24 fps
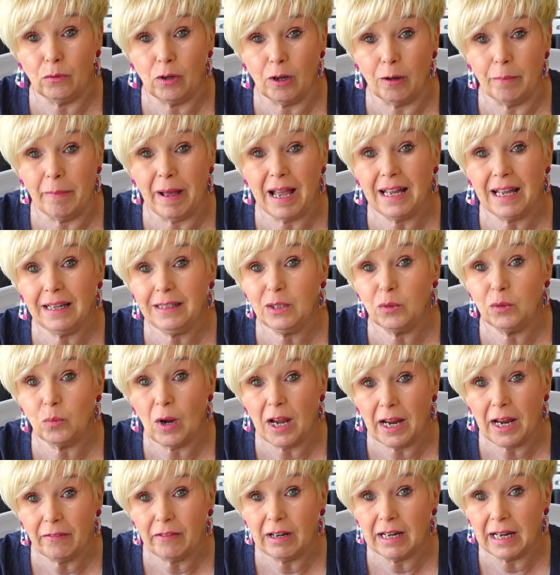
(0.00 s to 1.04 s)
Well, mine's
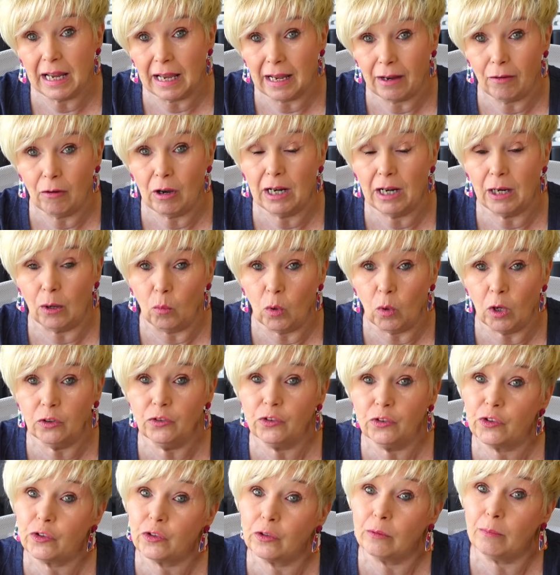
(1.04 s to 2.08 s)
wearing out and I
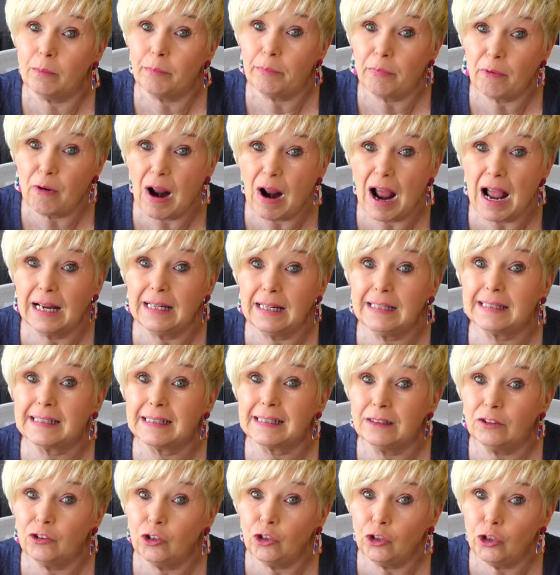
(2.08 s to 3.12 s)
want some bright,
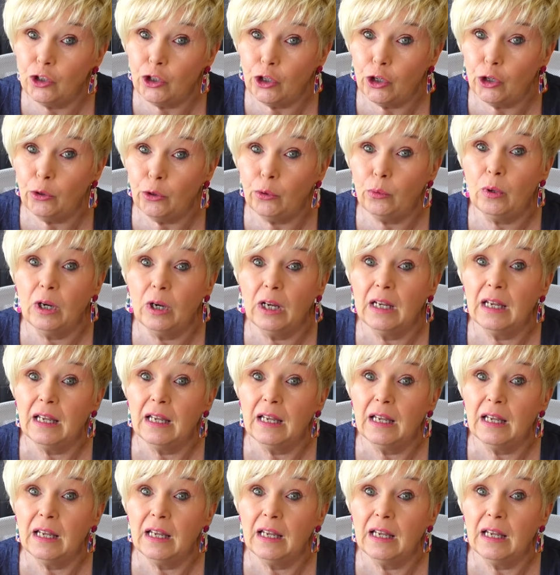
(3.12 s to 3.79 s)
new,